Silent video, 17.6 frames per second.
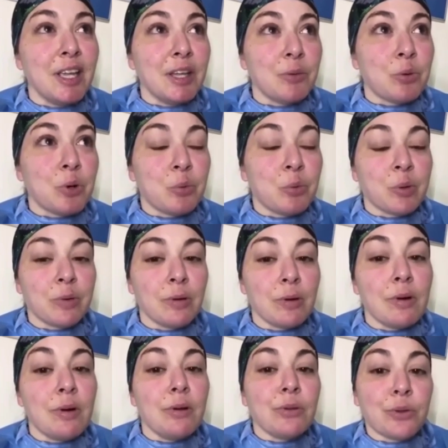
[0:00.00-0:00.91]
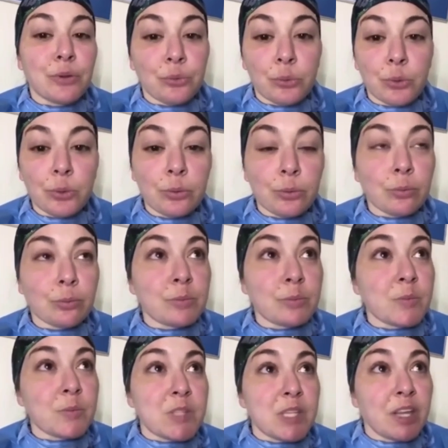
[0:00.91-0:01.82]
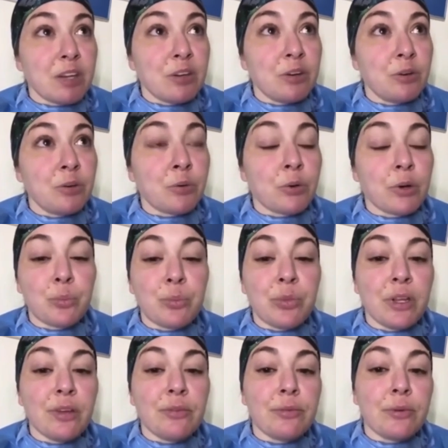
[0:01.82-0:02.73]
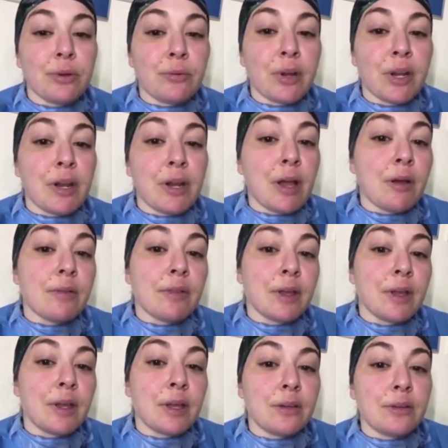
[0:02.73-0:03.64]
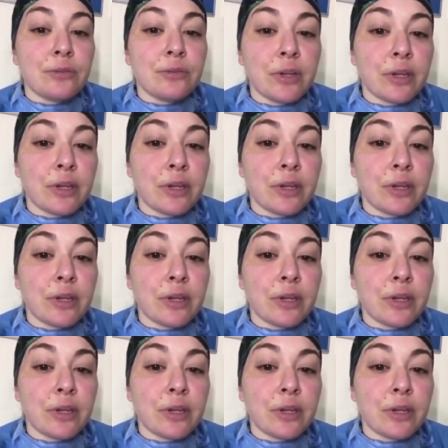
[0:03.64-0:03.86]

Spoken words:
while we were all in rooms, and her norepinephrine ran out, and the guy had no